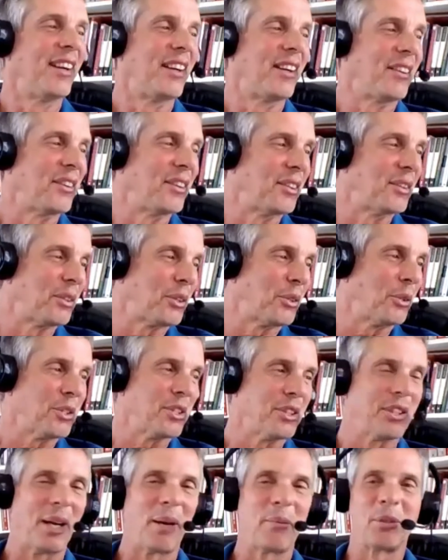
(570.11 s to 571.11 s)
and the, of course
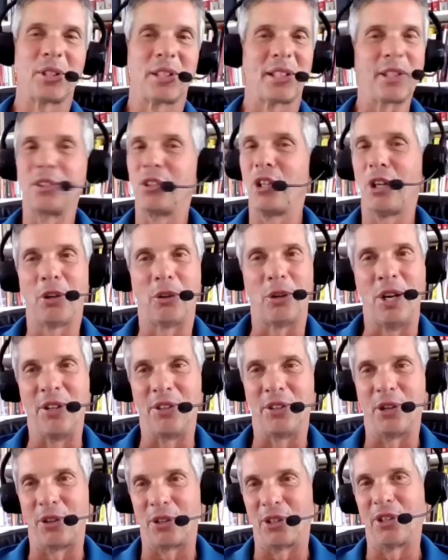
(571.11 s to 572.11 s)
the Japanese are like, no,
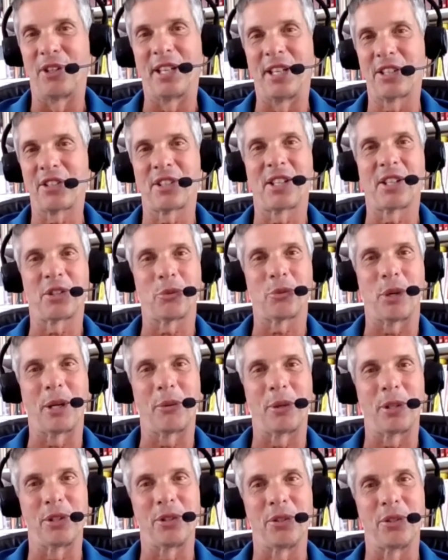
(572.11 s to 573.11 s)
no good, that's not the
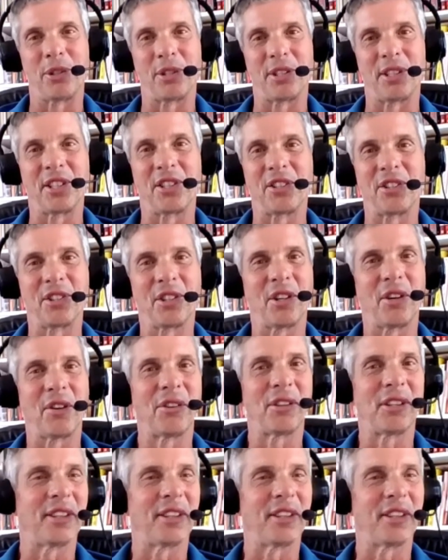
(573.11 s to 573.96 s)
way we do things, you know.